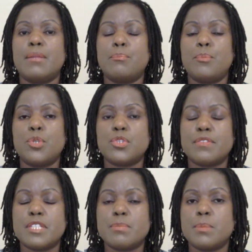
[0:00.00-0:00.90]
most of
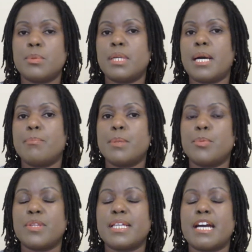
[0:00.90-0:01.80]
these people are
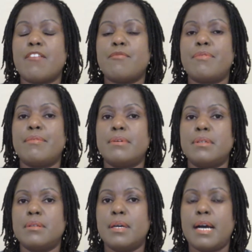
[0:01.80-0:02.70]
people that
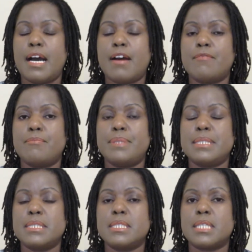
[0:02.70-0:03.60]
have
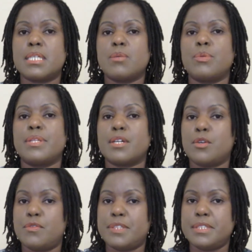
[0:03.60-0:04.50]
been sick with the
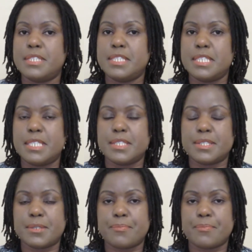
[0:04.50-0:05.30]
COVID disease.